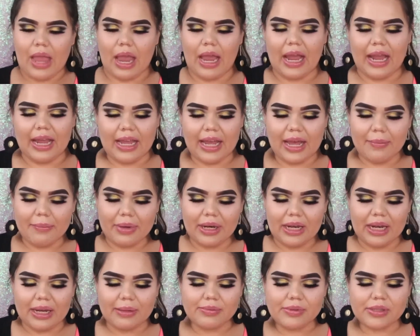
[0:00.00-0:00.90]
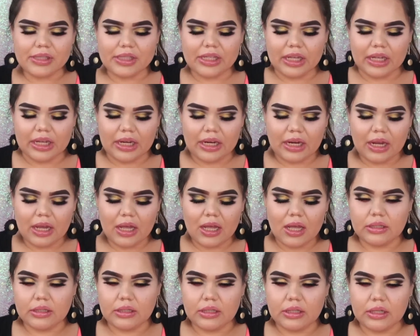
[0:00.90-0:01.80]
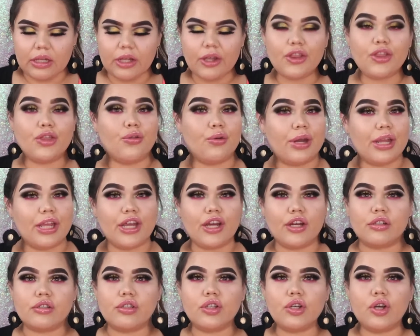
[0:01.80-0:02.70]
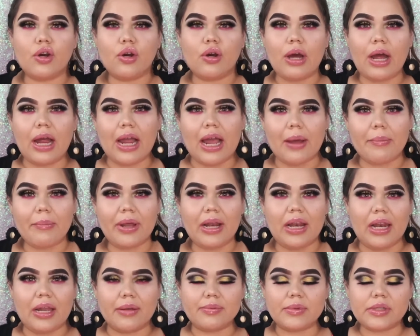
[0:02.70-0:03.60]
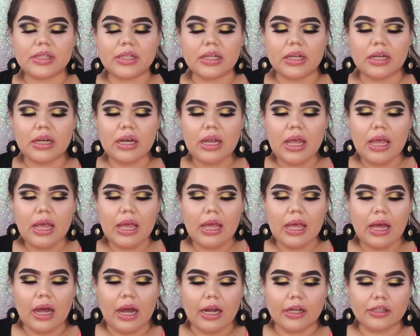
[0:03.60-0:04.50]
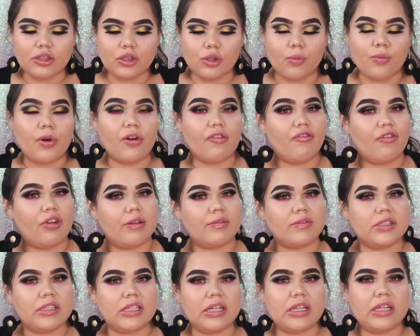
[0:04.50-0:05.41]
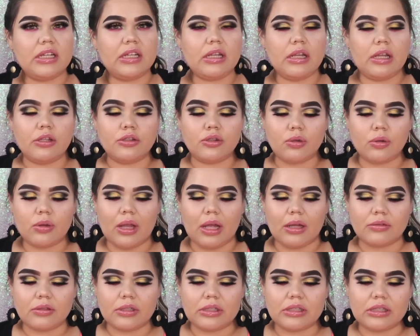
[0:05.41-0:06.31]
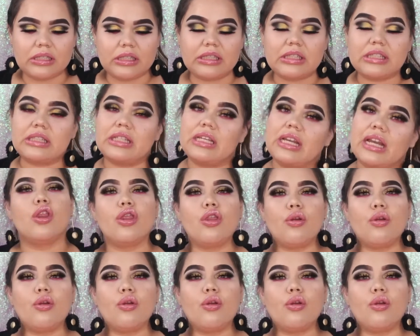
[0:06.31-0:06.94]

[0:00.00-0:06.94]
I got my lips done 3 years ago. I got my lips done October 15, 2016.